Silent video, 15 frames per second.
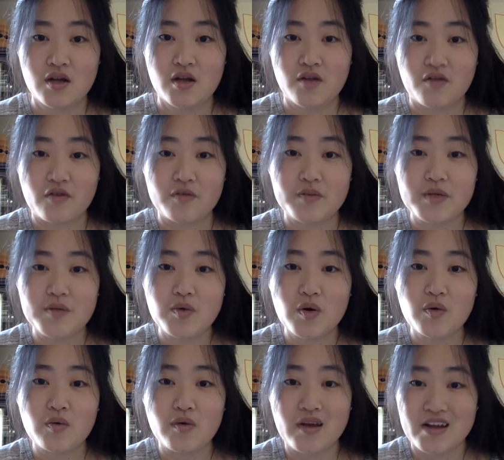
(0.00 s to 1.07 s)
For people
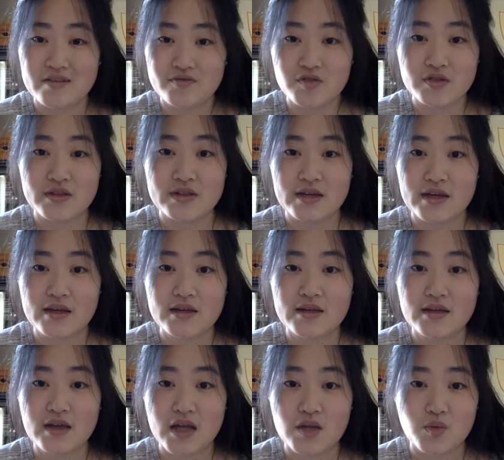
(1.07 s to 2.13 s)
who love to think
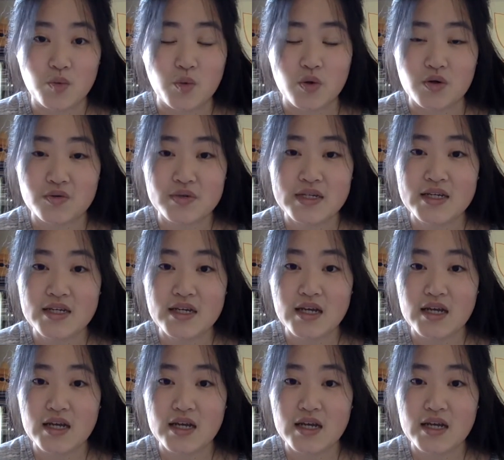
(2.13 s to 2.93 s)
and worry